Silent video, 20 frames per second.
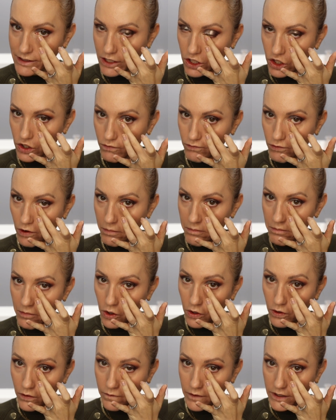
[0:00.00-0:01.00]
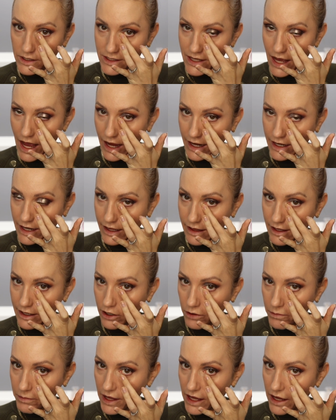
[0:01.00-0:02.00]
You remove a tiny
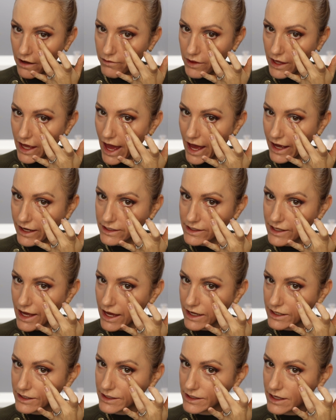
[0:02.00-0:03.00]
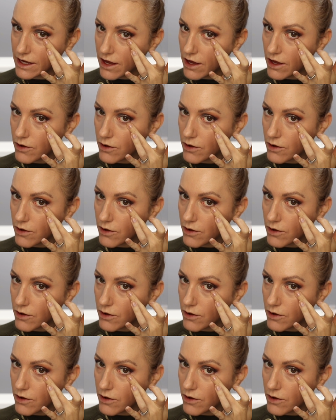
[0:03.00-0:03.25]
little bit of the excess